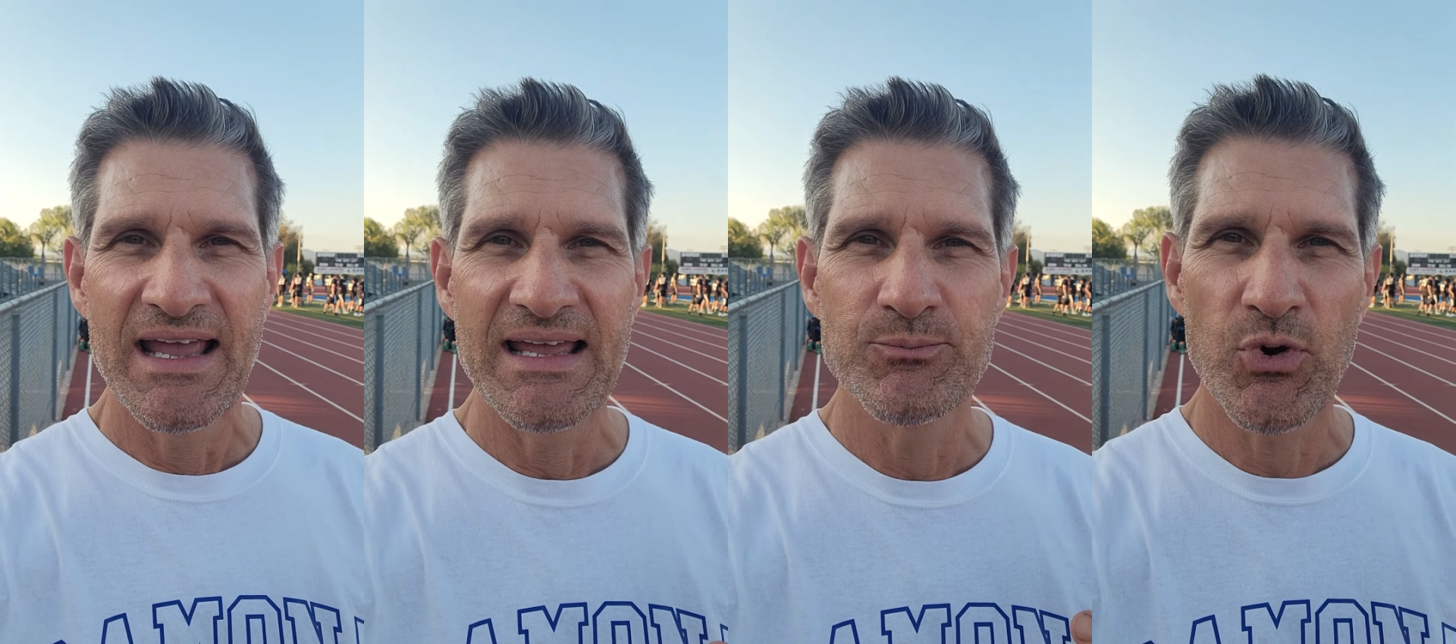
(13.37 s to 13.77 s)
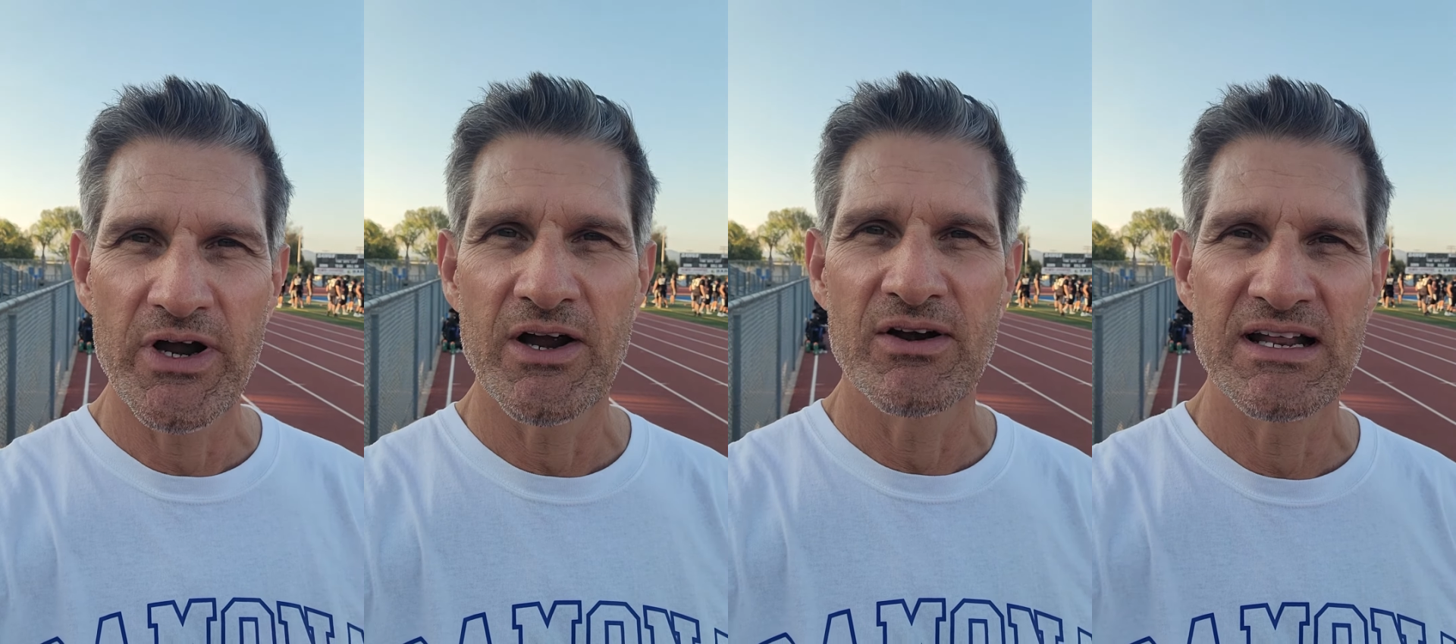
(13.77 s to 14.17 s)
in
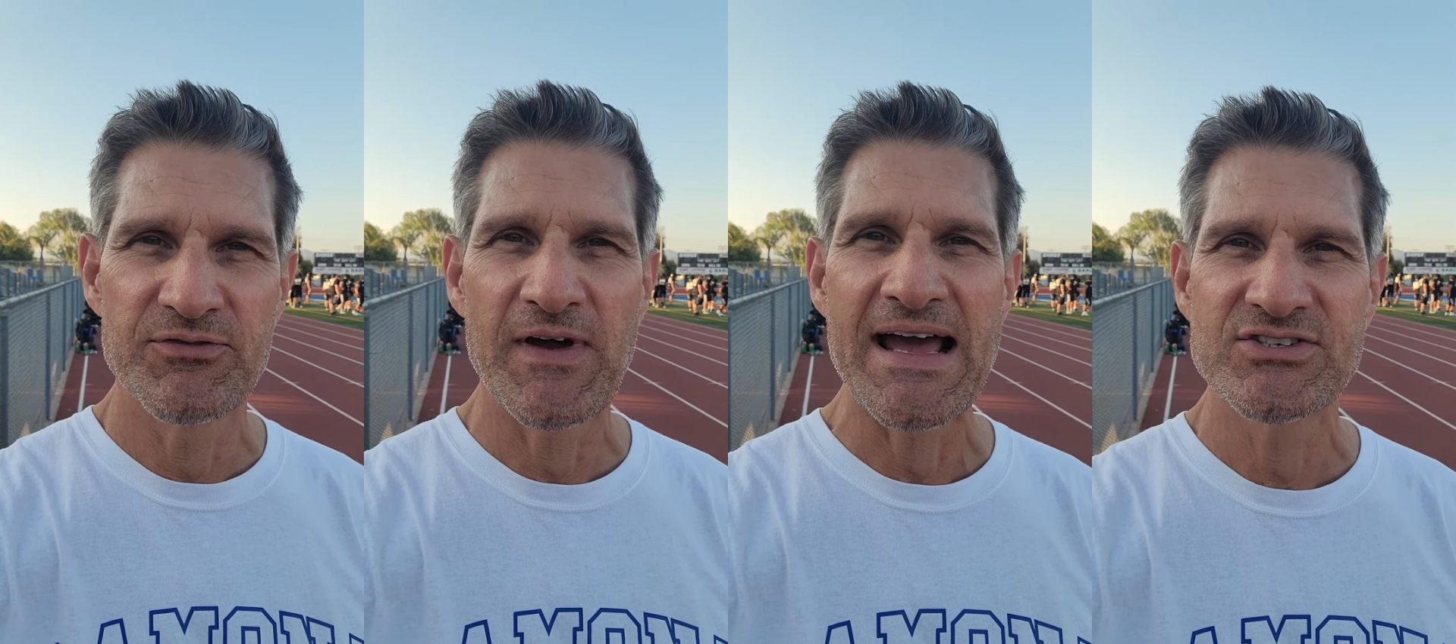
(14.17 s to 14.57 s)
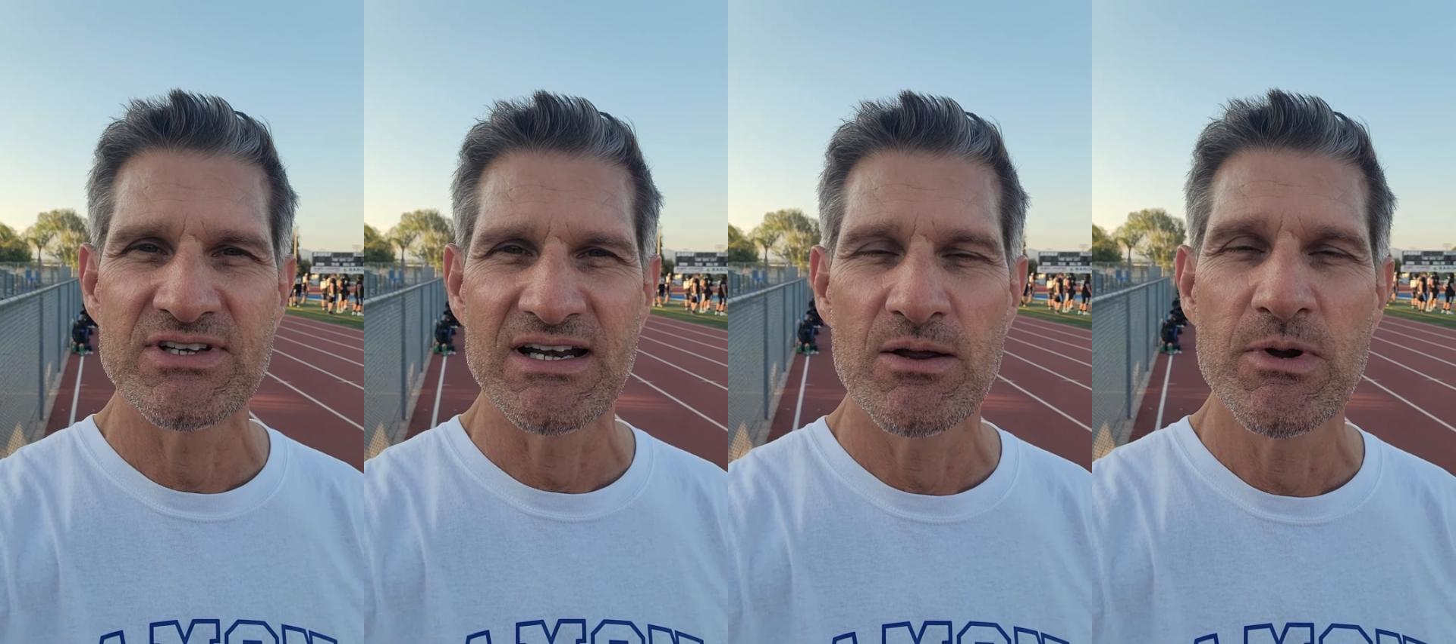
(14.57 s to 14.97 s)
prayer and in
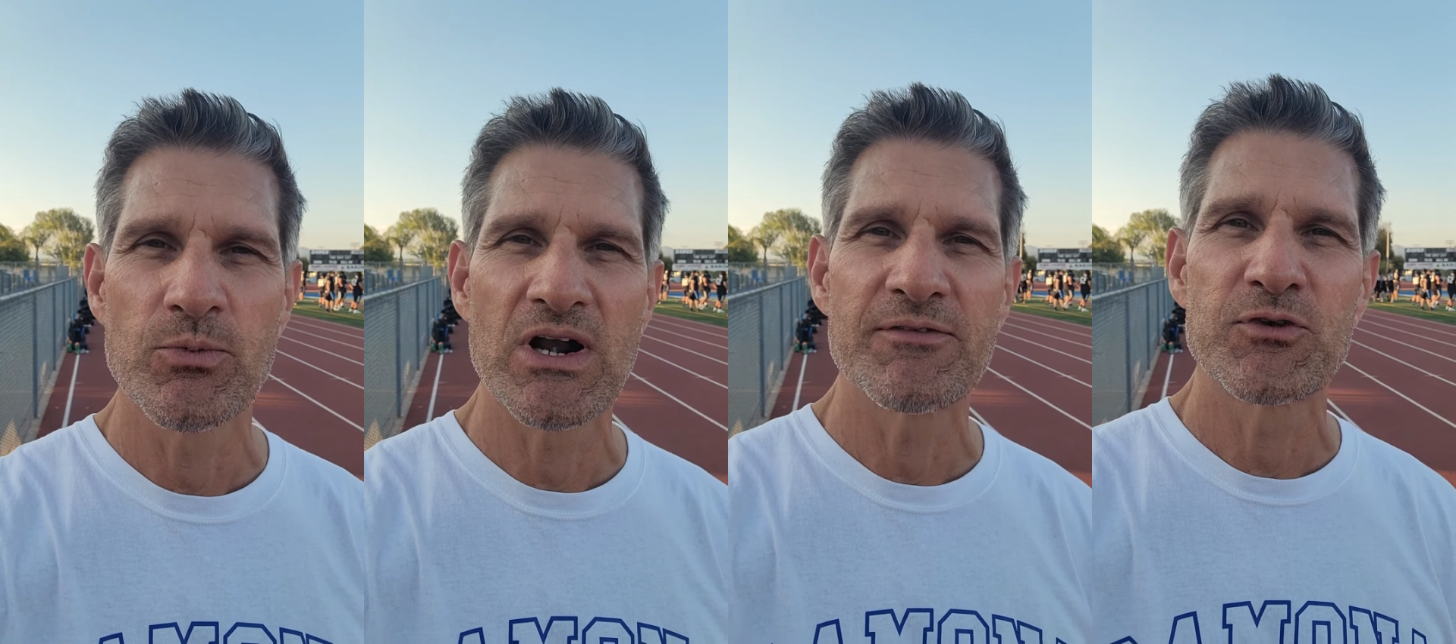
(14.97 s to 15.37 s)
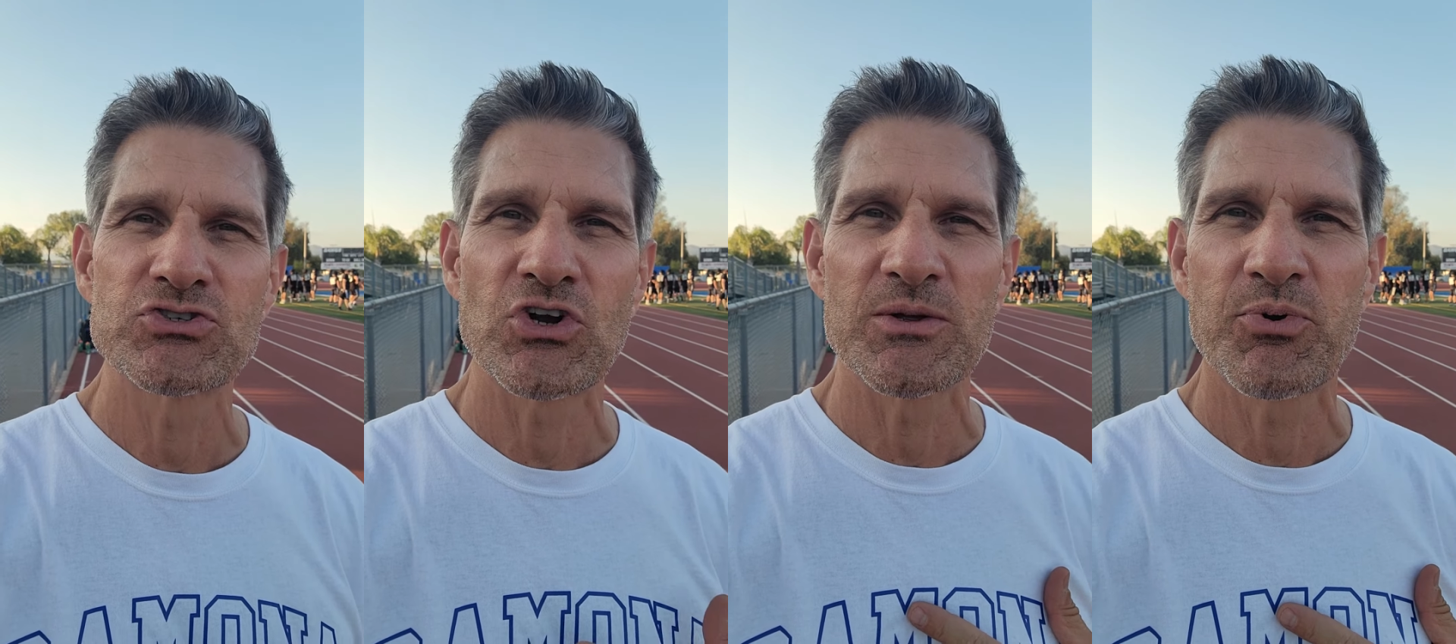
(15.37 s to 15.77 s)
fasting. I remember when I first
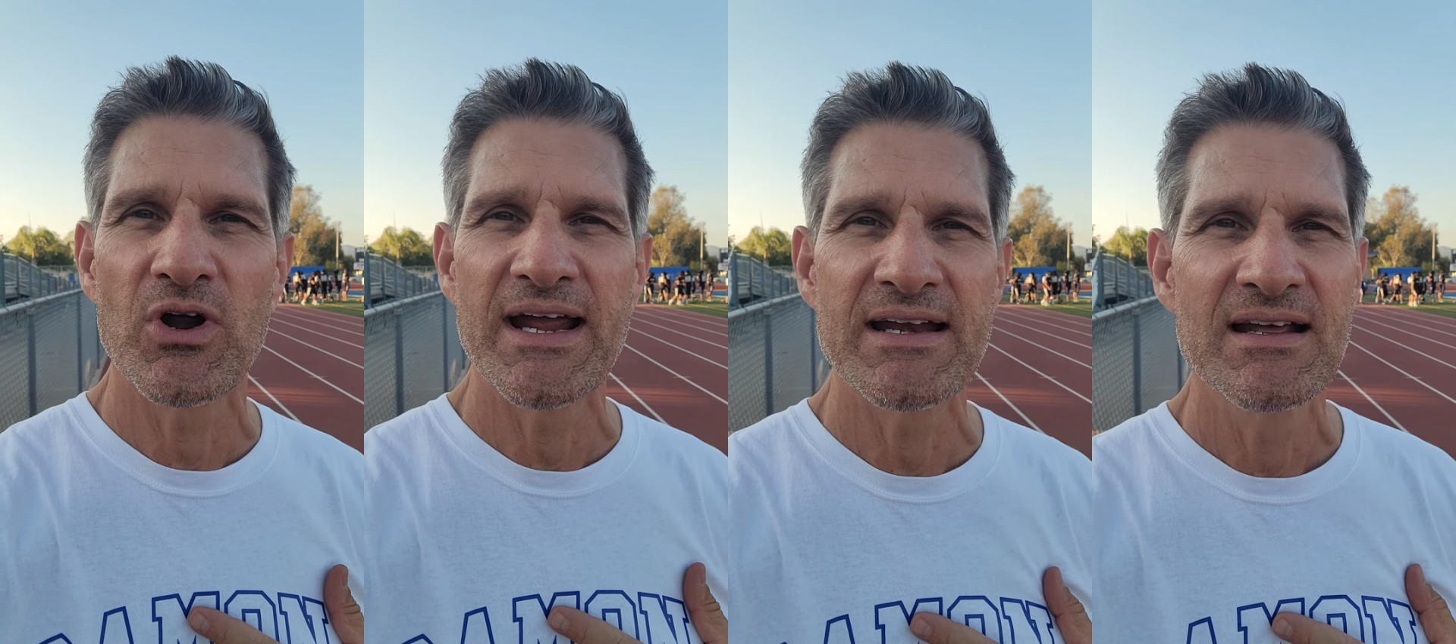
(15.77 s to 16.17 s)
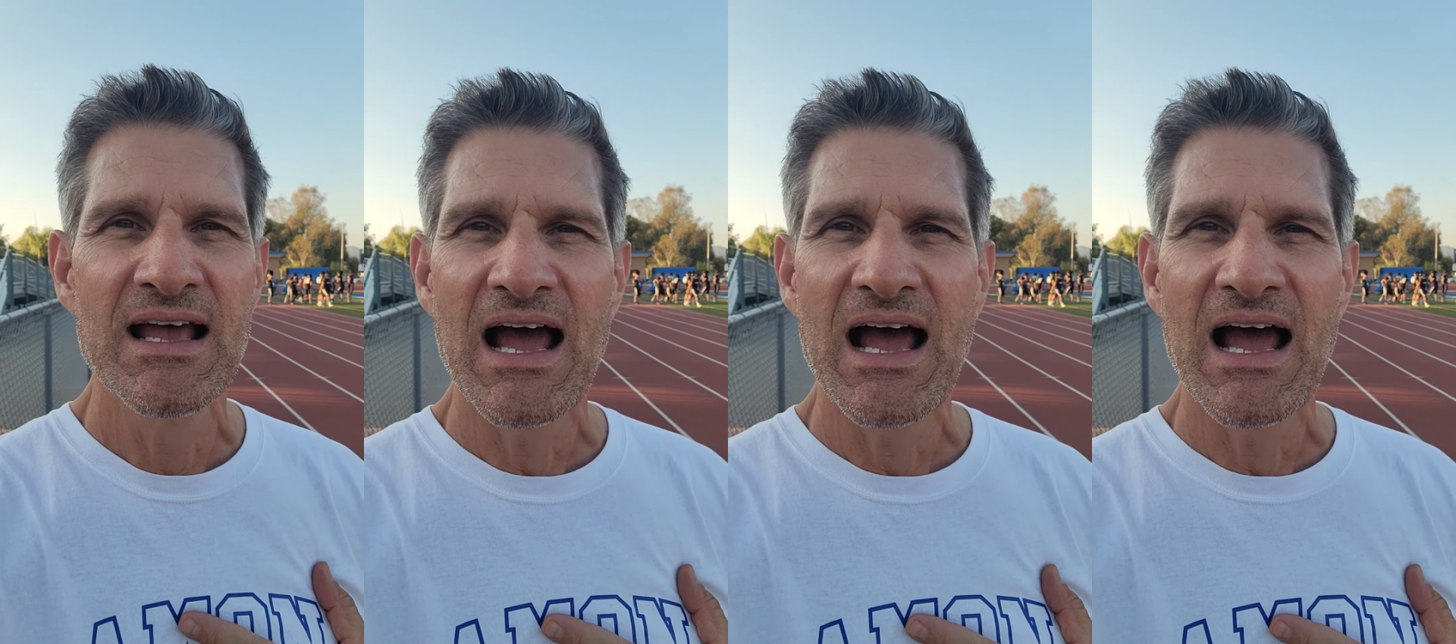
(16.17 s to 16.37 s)
started praying,